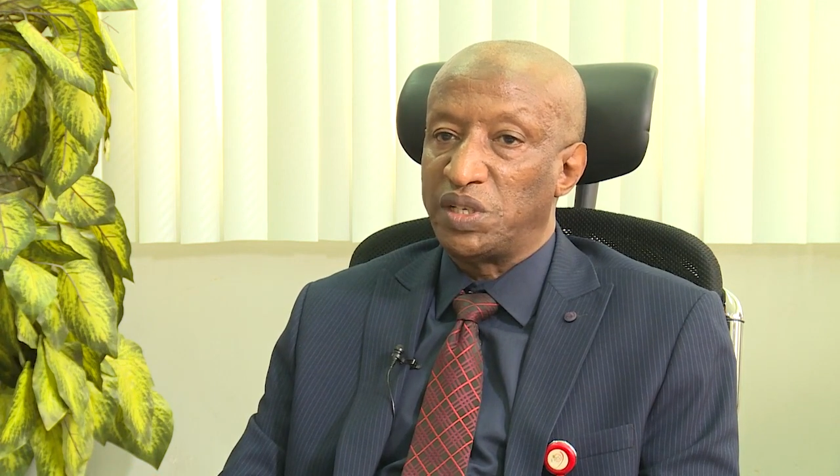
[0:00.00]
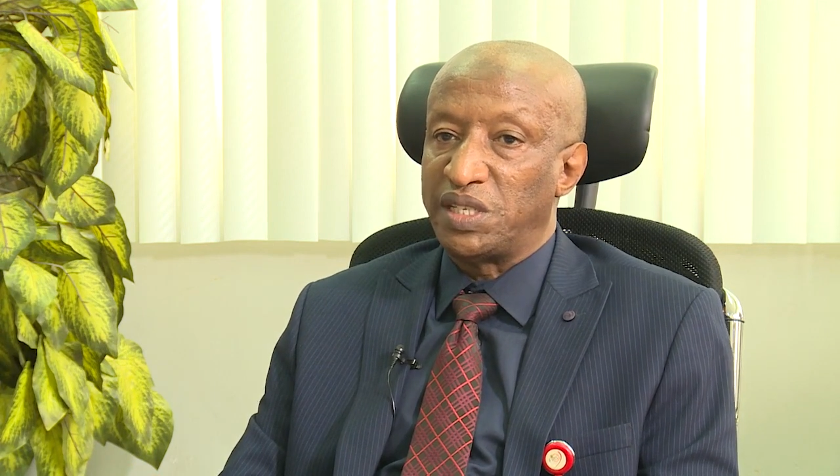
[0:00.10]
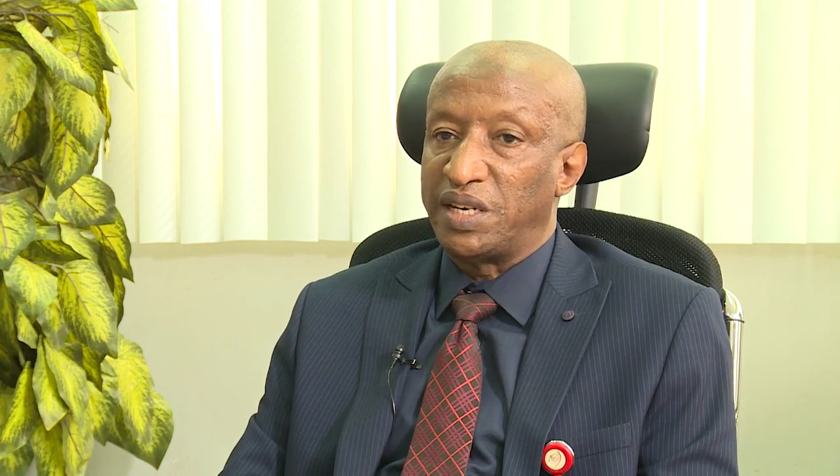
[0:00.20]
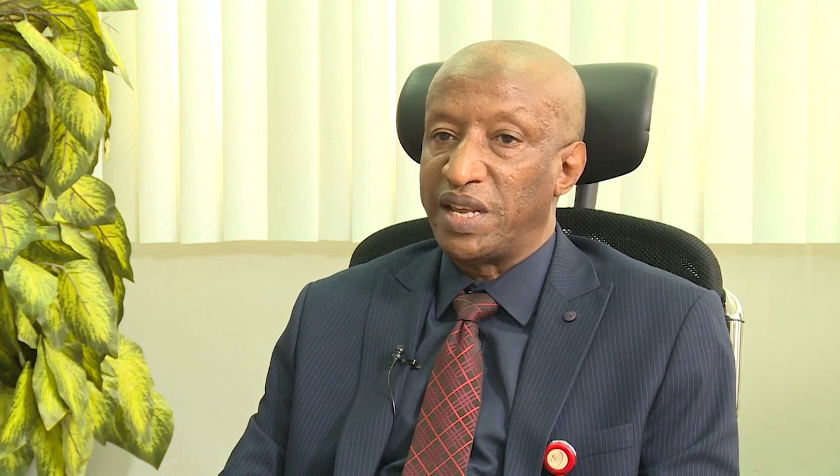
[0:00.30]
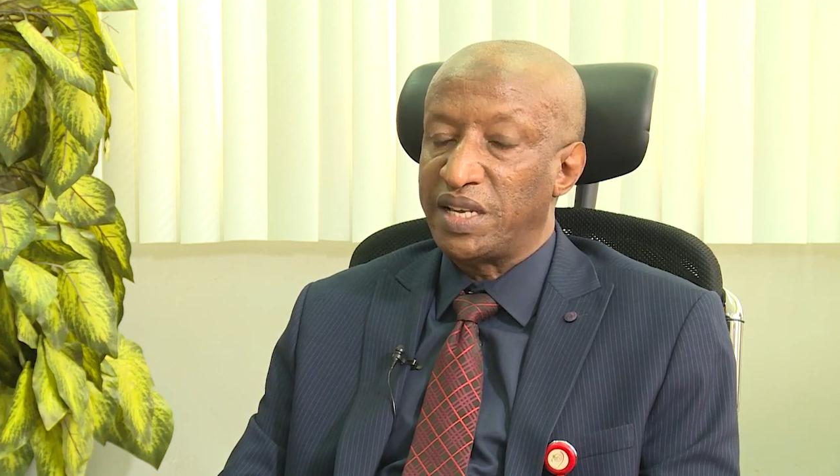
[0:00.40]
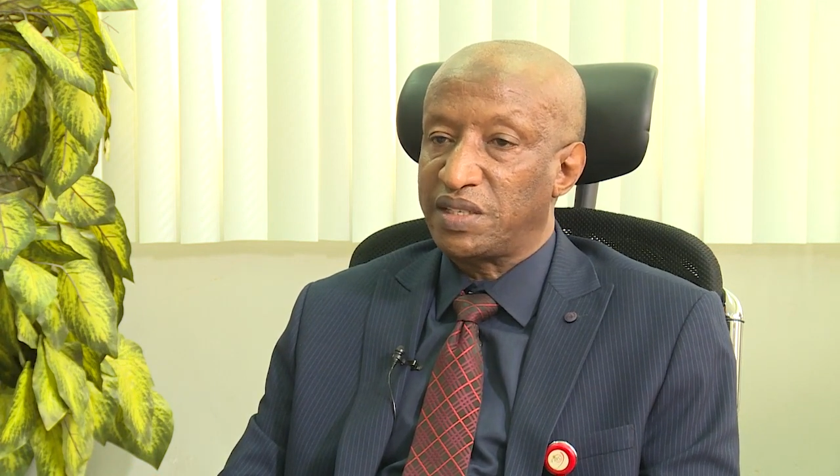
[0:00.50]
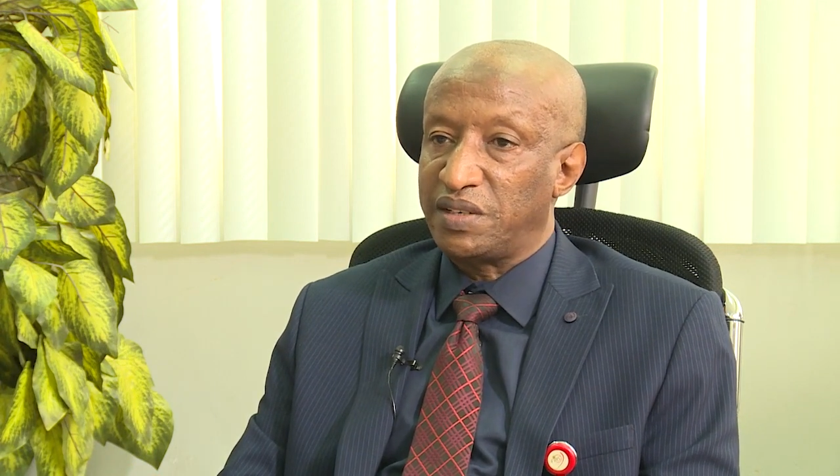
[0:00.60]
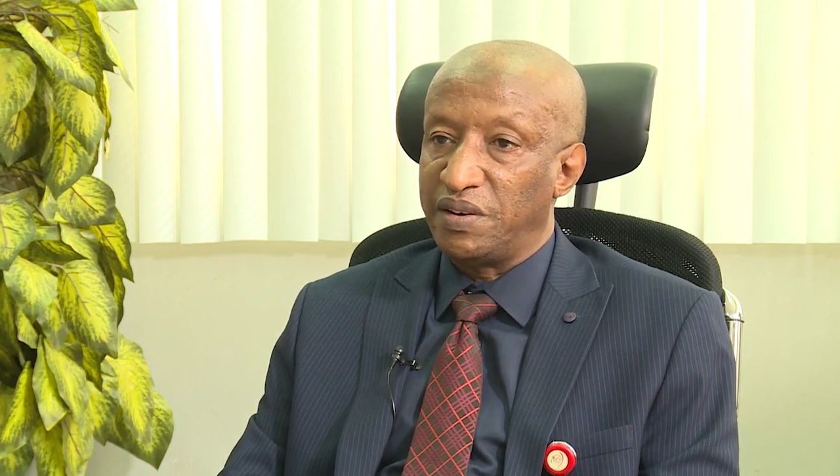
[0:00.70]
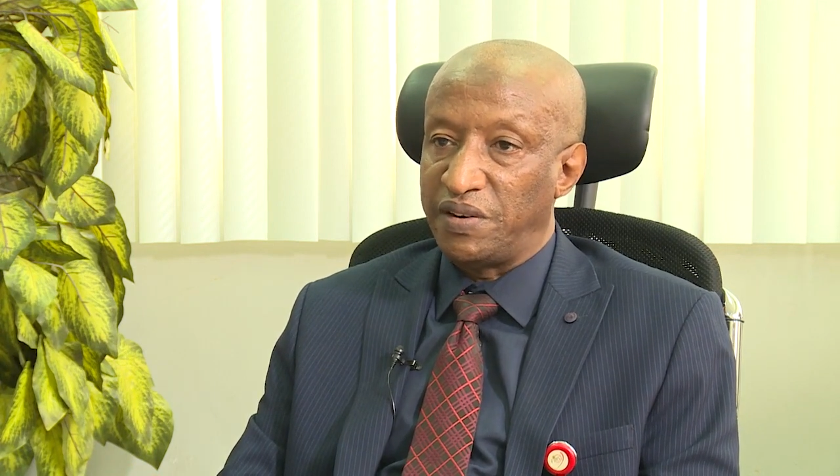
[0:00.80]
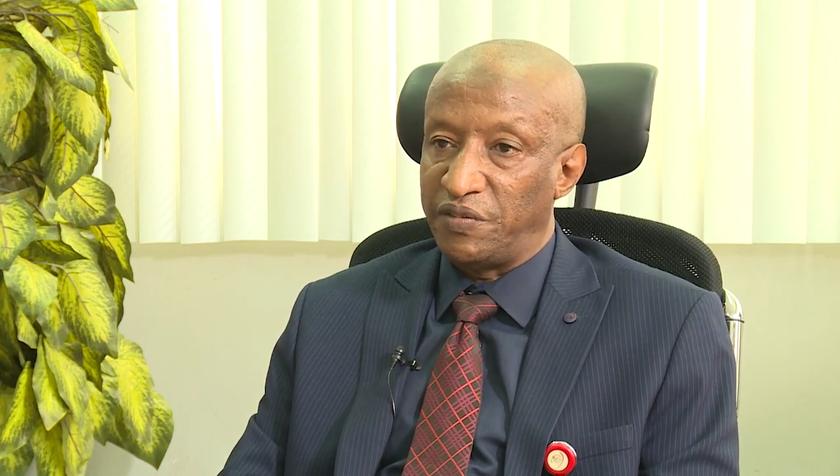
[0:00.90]
is the
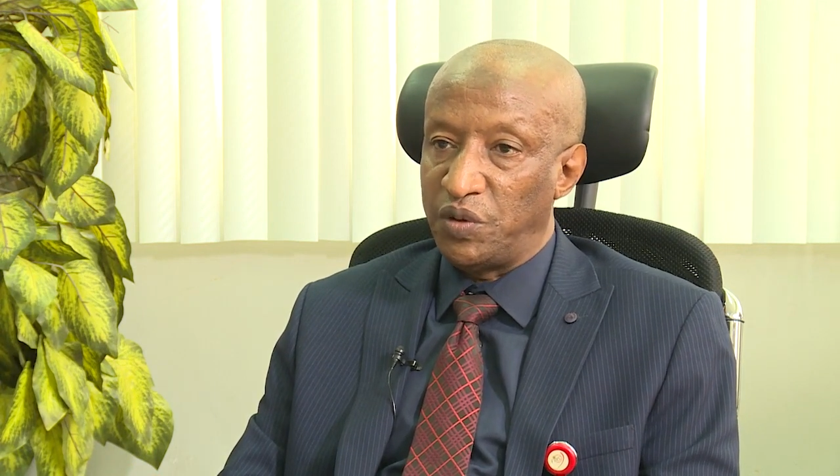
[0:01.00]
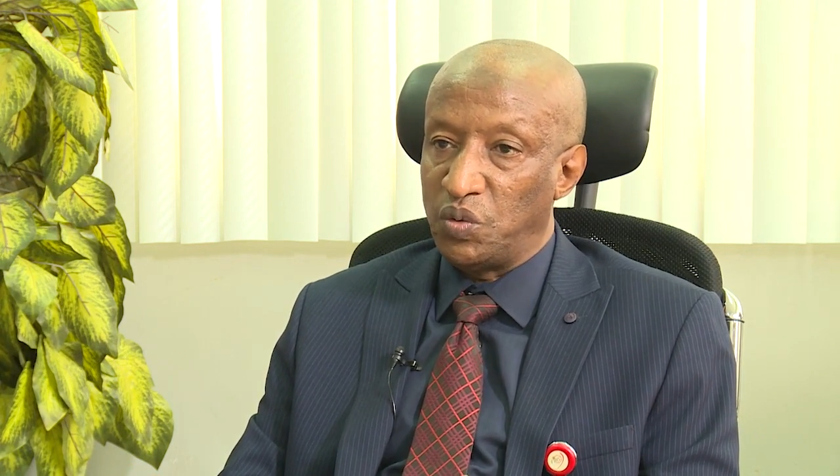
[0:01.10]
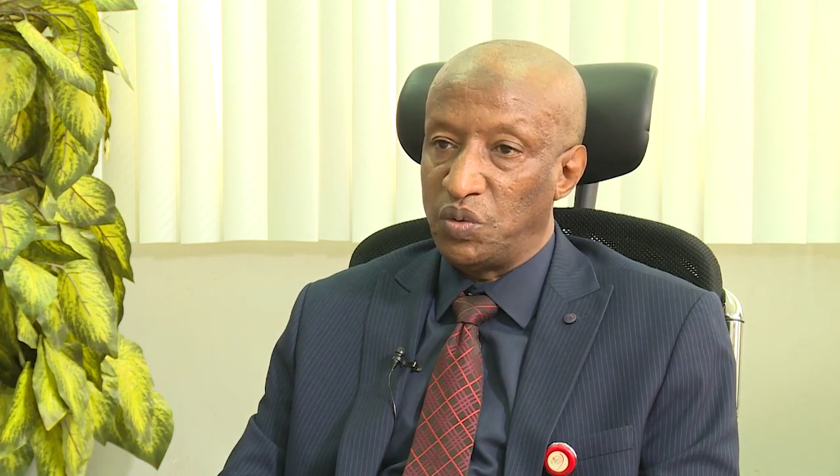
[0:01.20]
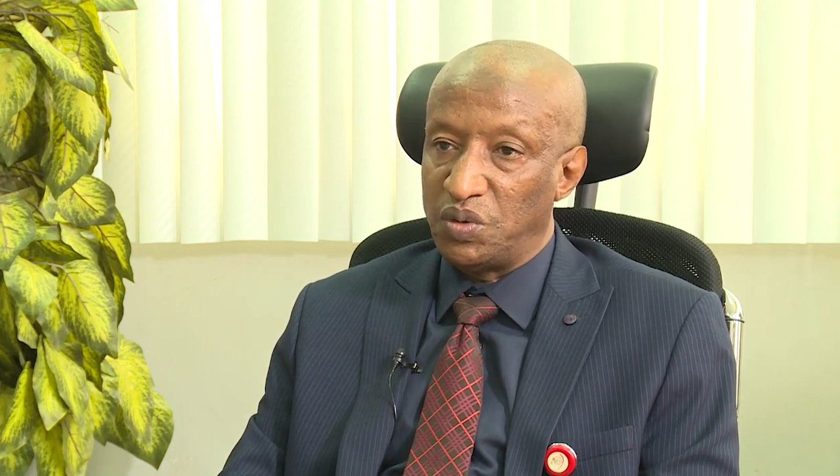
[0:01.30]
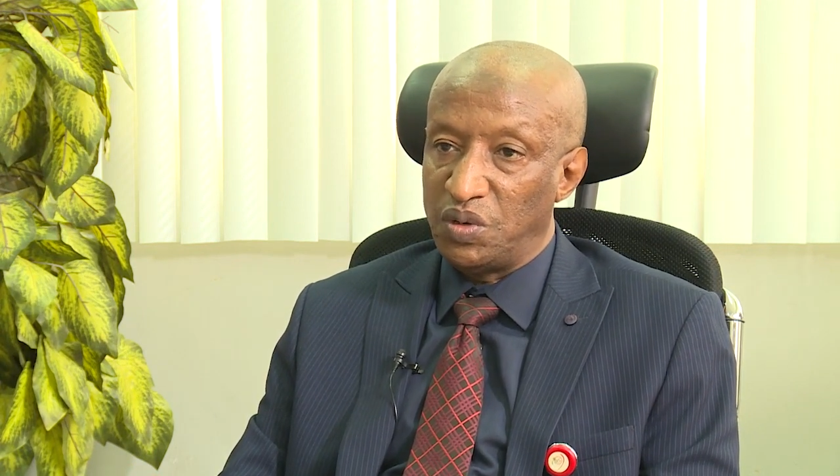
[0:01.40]
desk review.